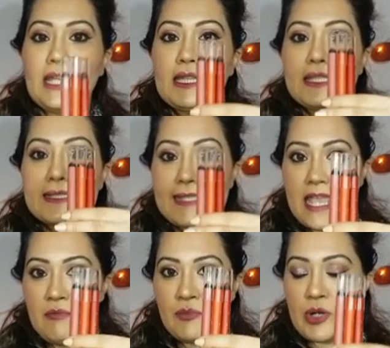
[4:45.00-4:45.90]
In the
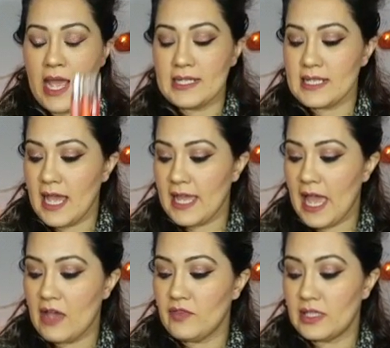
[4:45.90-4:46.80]
same brand, I
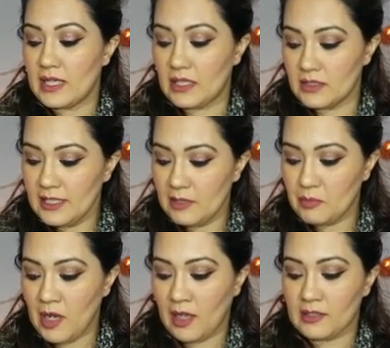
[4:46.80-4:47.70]
have another
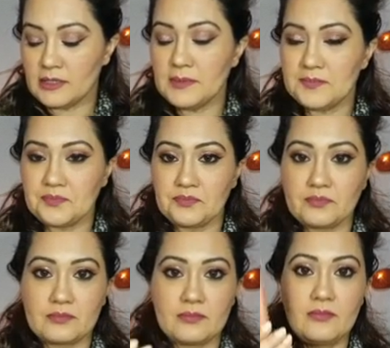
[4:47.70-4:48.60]
lip color,
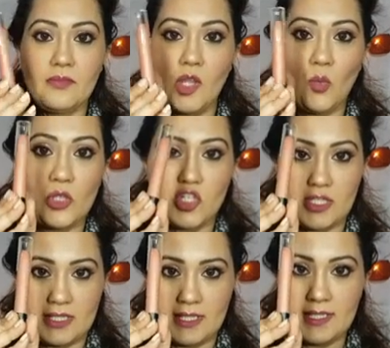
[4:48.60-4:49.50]
which
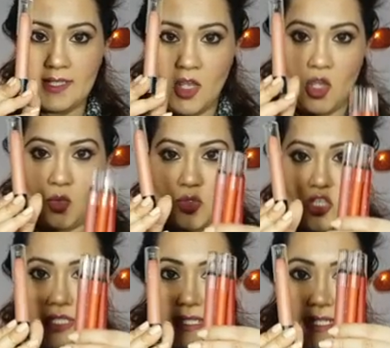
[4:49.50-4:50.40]
is this,
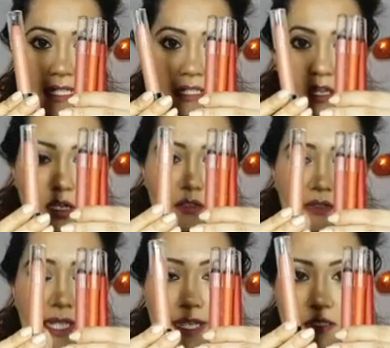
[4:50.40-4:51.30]
which is a little
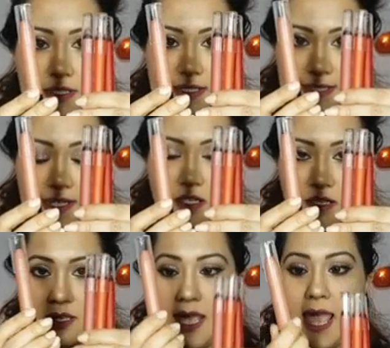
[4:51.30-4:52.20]
thicker stick.
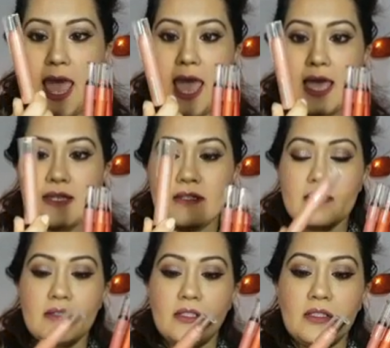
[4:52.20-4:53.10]

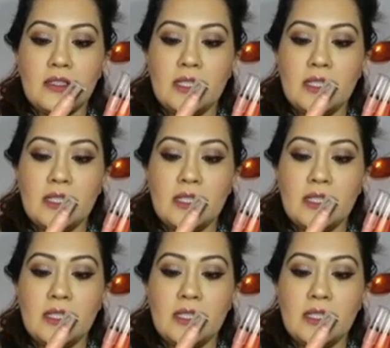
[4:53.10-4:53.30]
And